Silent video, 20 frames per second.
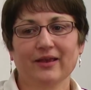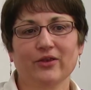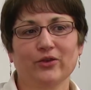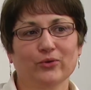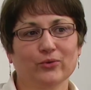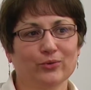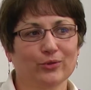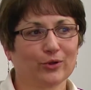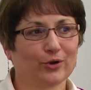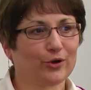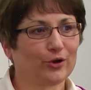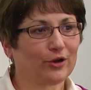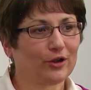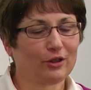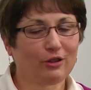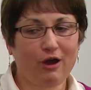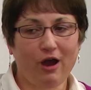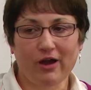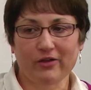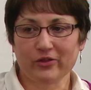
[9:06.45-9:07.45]
You learn
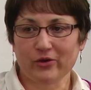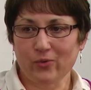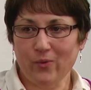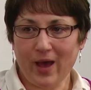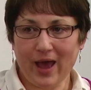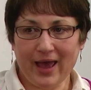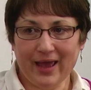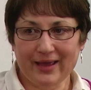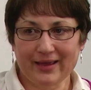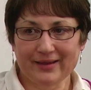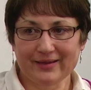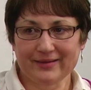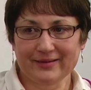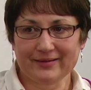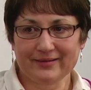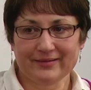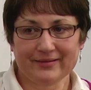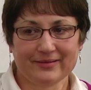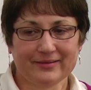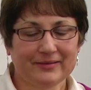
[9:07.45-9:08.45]
along the way.
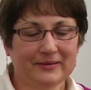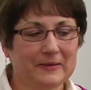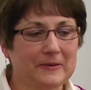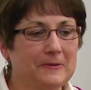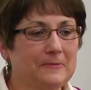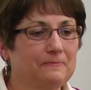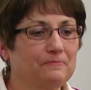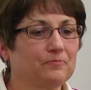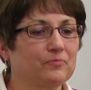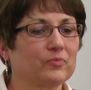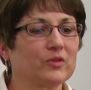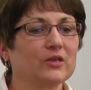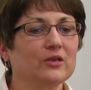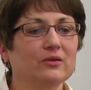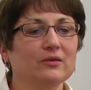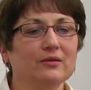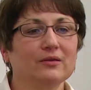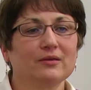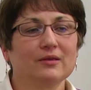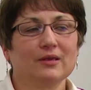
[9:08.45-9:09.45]

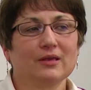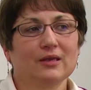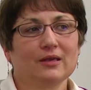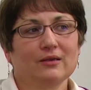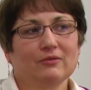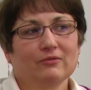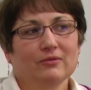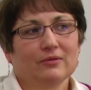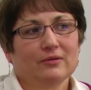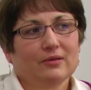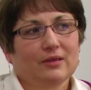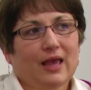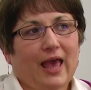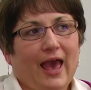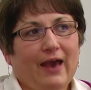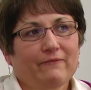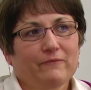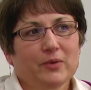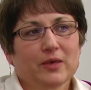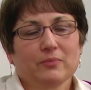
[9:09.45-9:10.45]
You
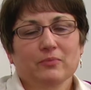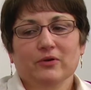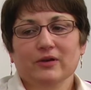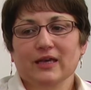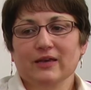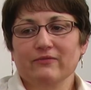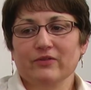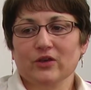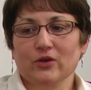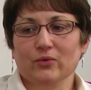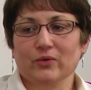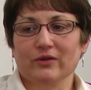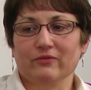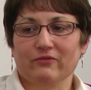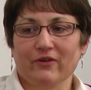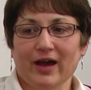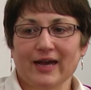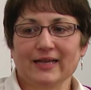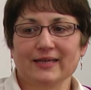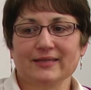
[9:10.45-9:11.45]
have people giving you
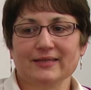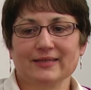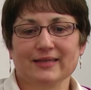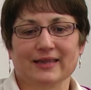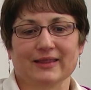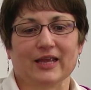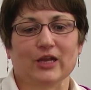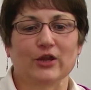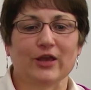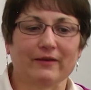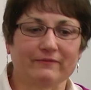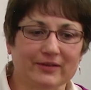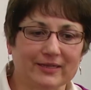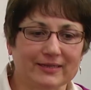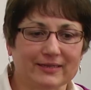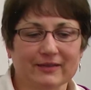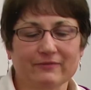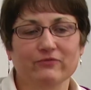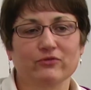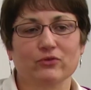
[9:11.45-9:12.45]
advice, and then you have to
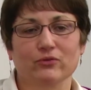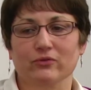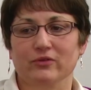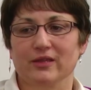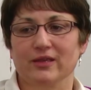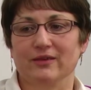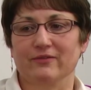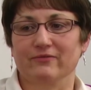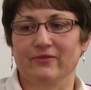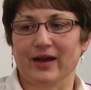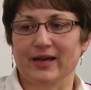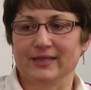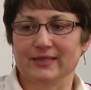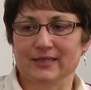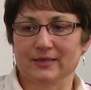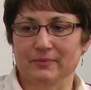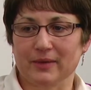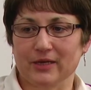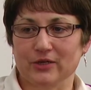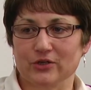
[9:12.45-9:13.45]
sift through the advice
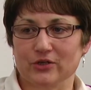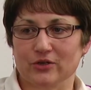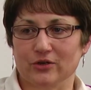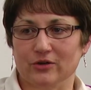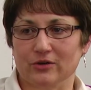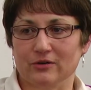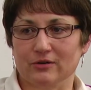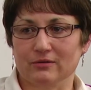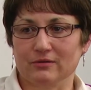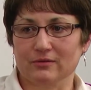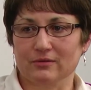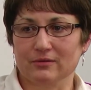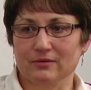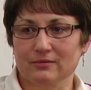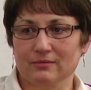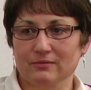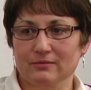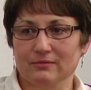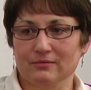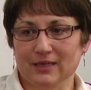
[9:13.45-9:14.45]
to make sure
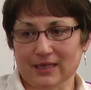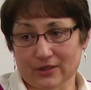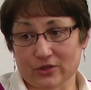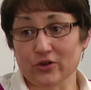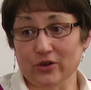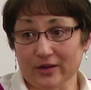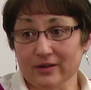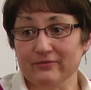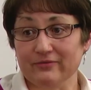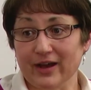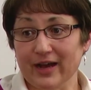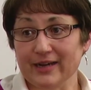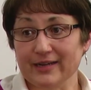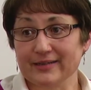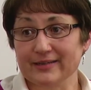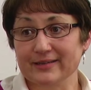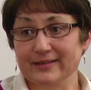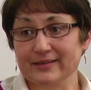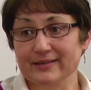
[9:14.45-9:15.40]
it's good advice.